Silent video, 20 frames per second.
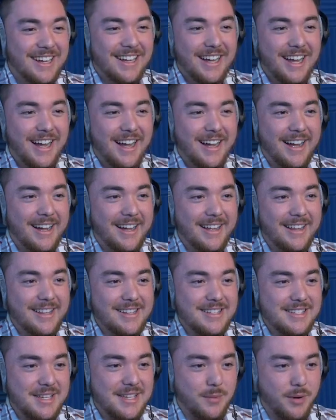
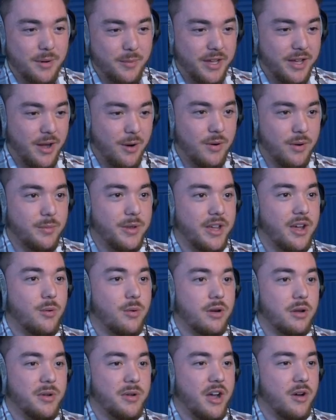Let's see, where do we go?
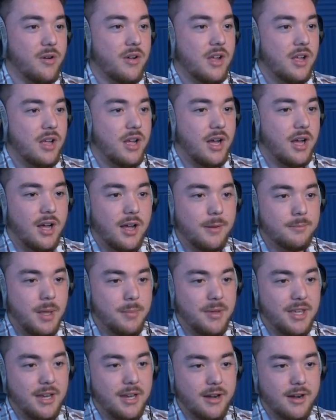
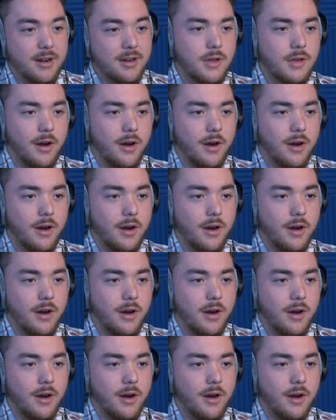Maybe here.